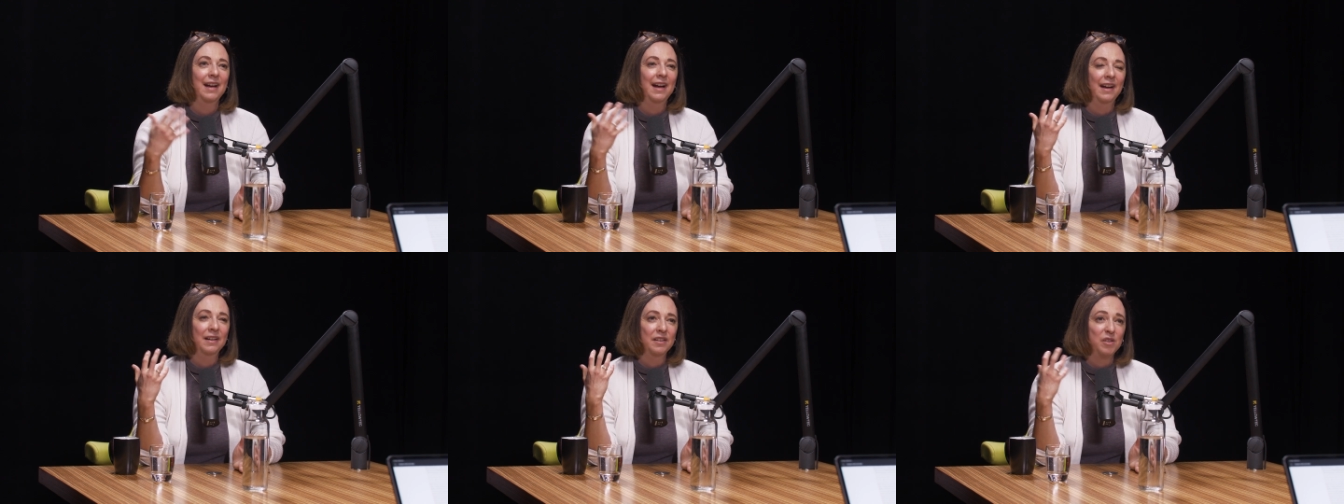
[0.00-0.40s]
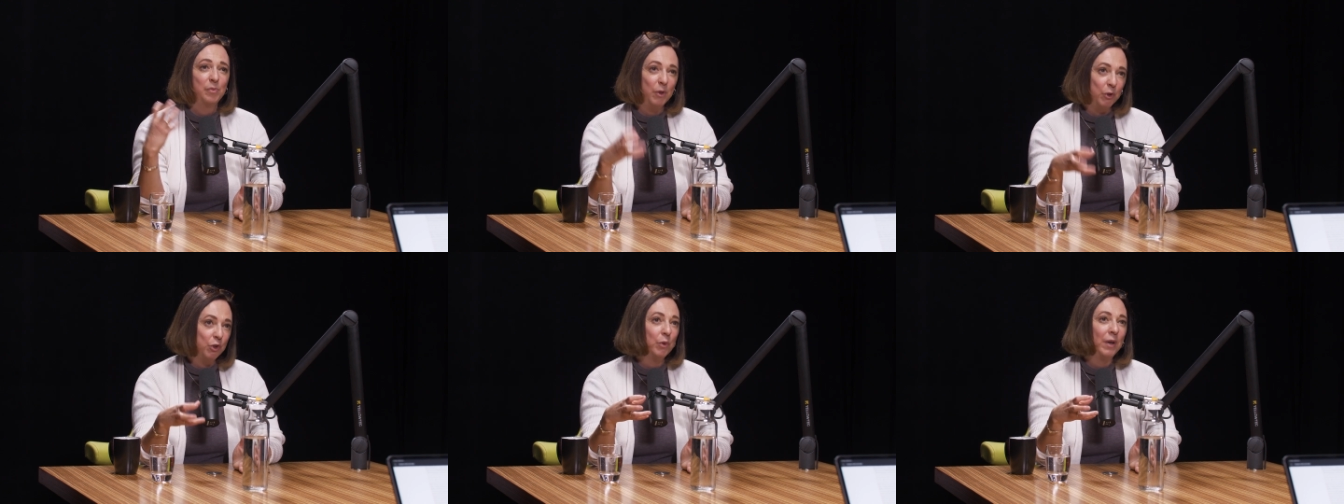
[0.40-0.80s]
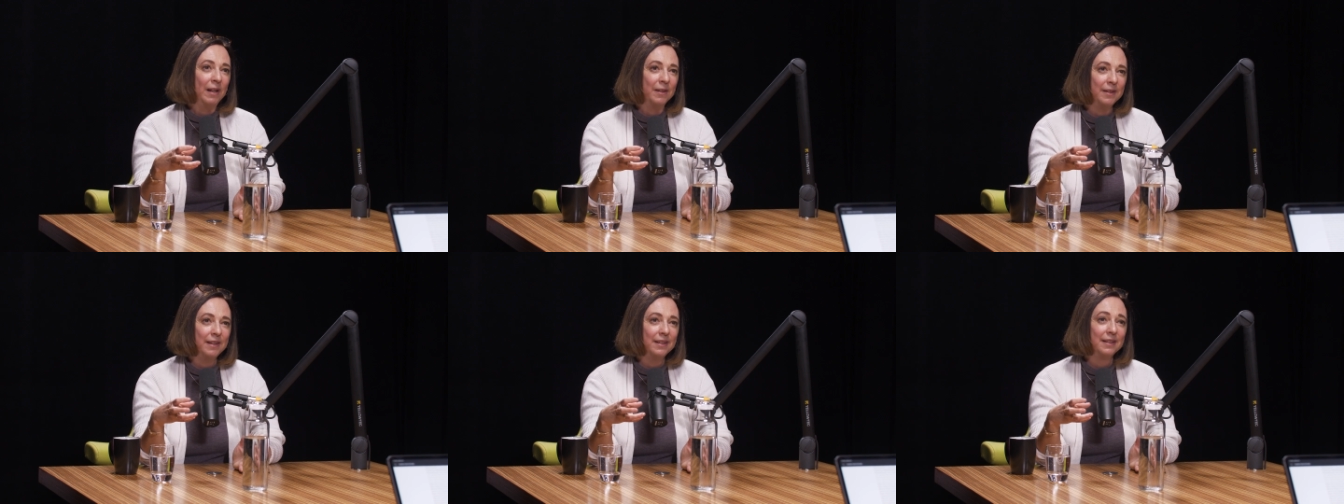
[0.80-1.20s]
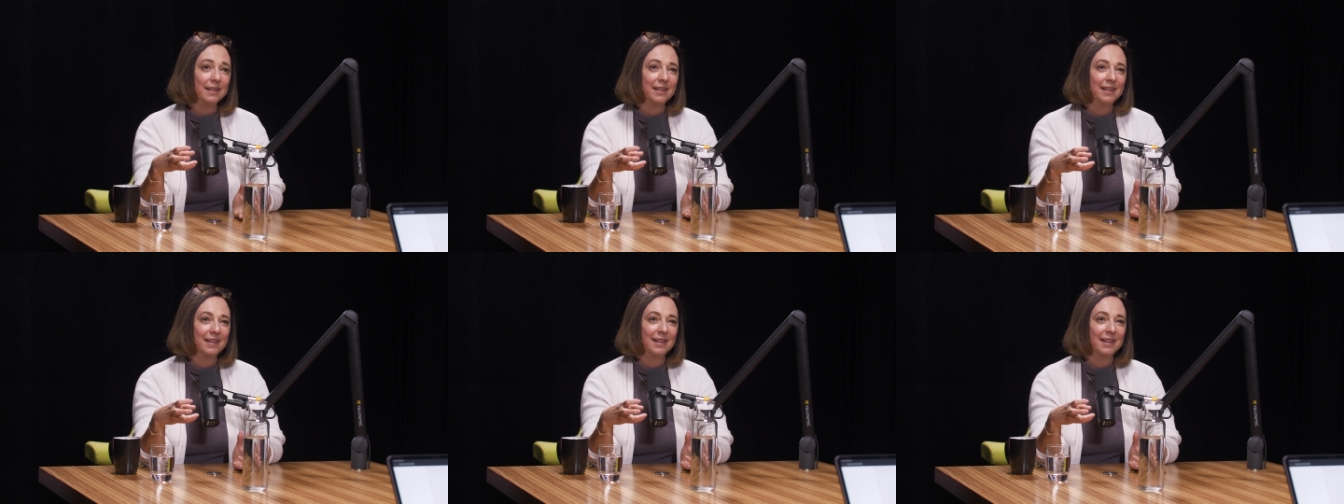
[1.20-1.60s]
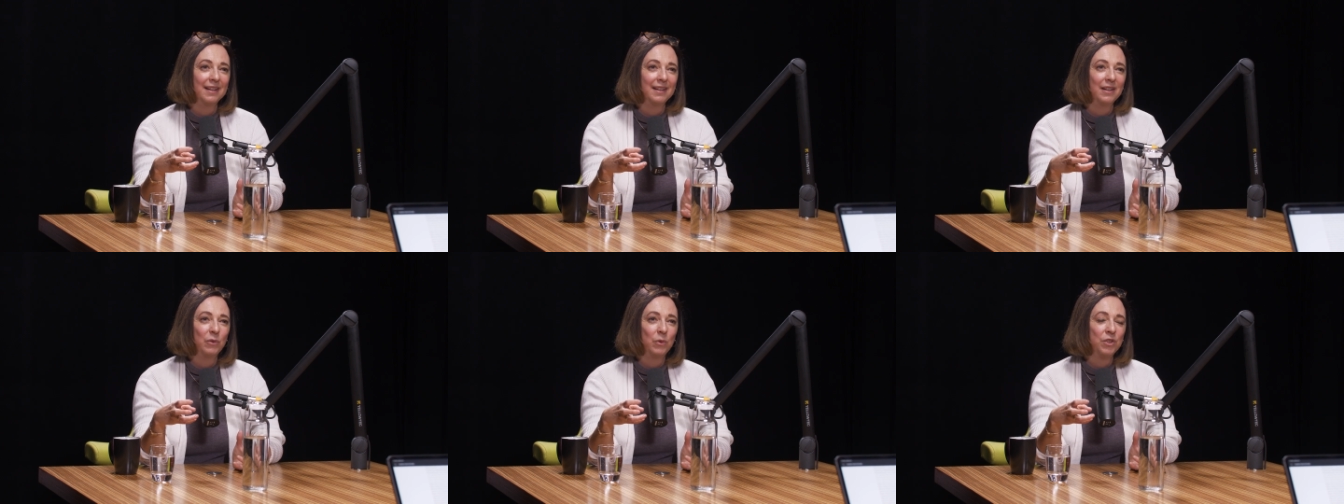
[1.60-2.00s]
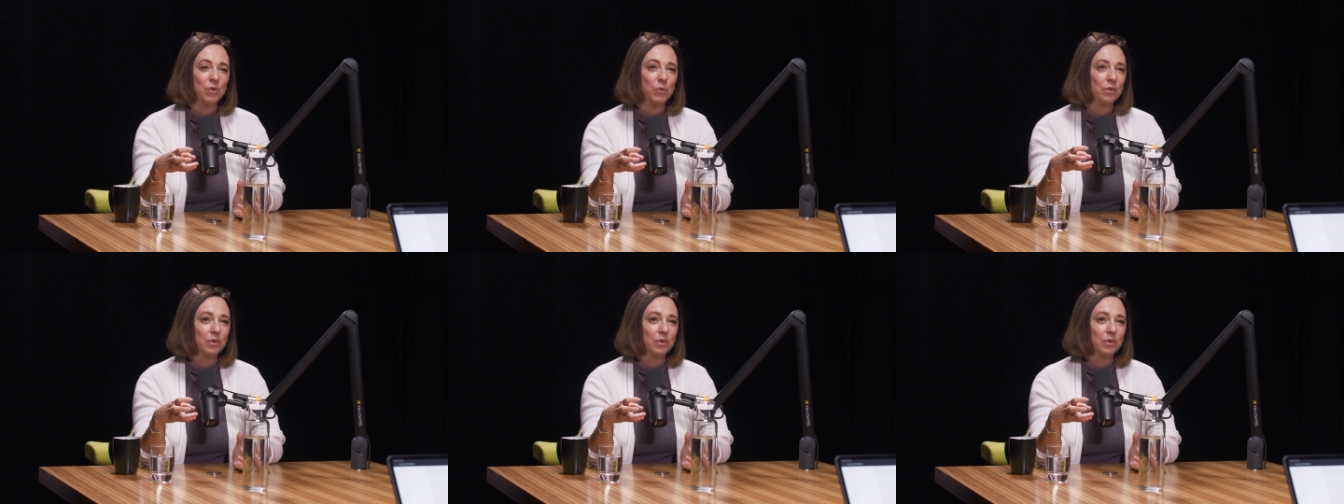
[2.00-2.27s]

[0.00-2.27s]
and spirituality. Which it's